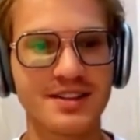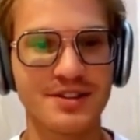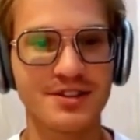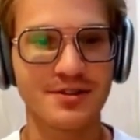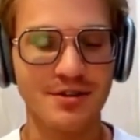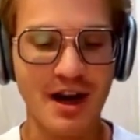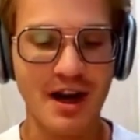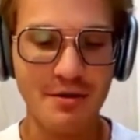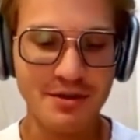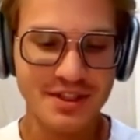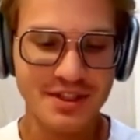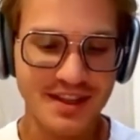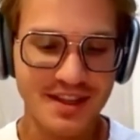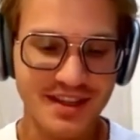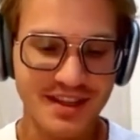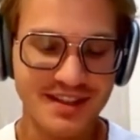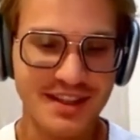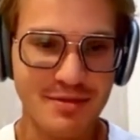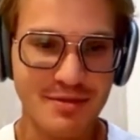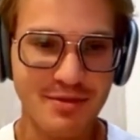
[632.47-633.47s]
So I would say
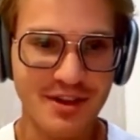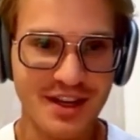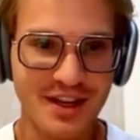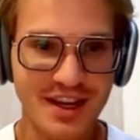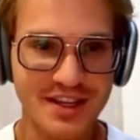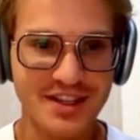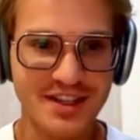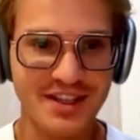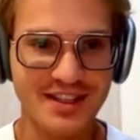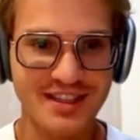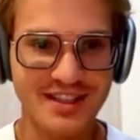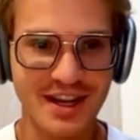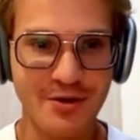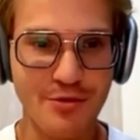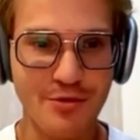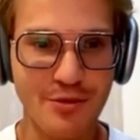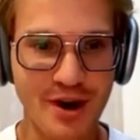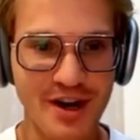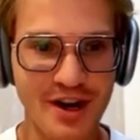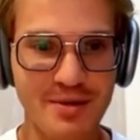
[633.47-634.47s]
that the application is like
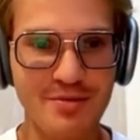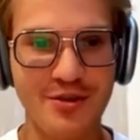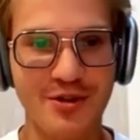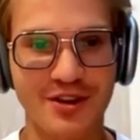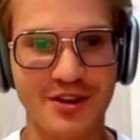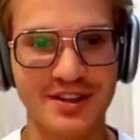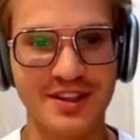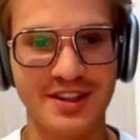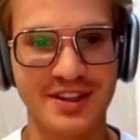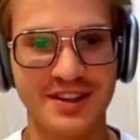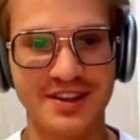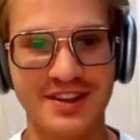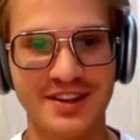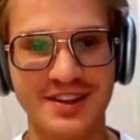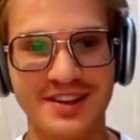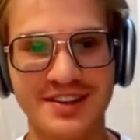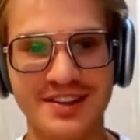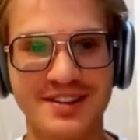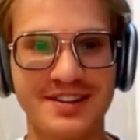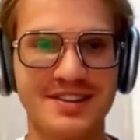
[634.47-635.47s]
very broad
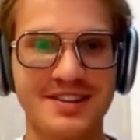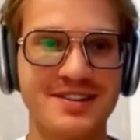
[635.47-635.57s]
here.